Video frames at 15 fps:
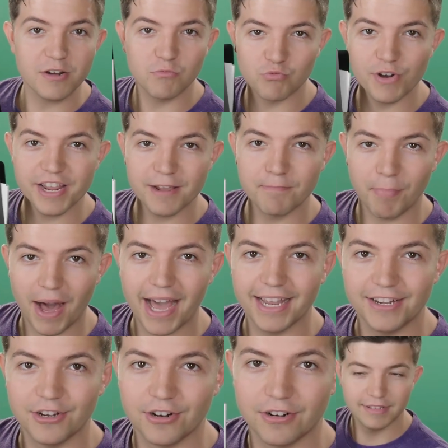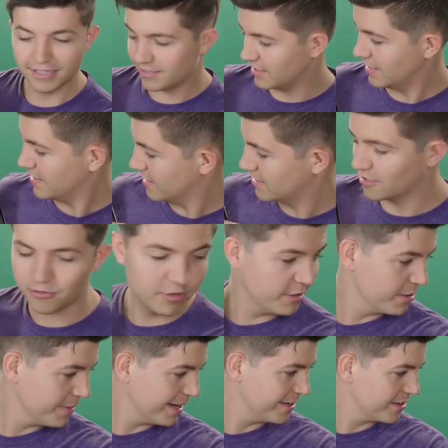ring binder. Is, is this a three
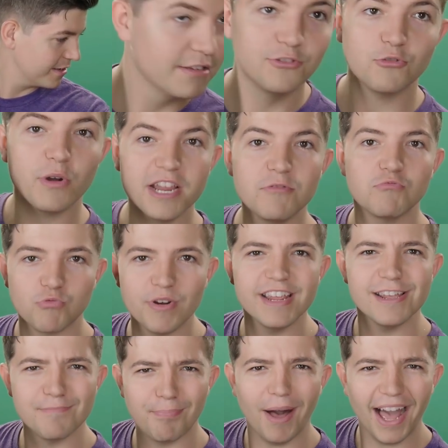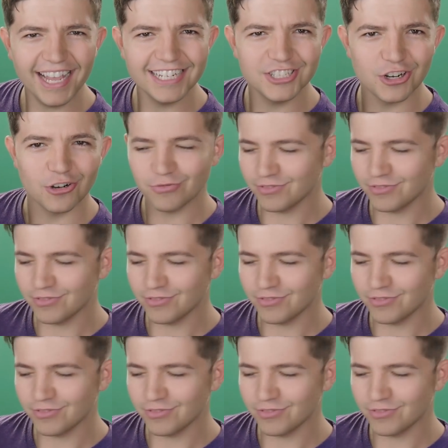ring binder? Three ring binder?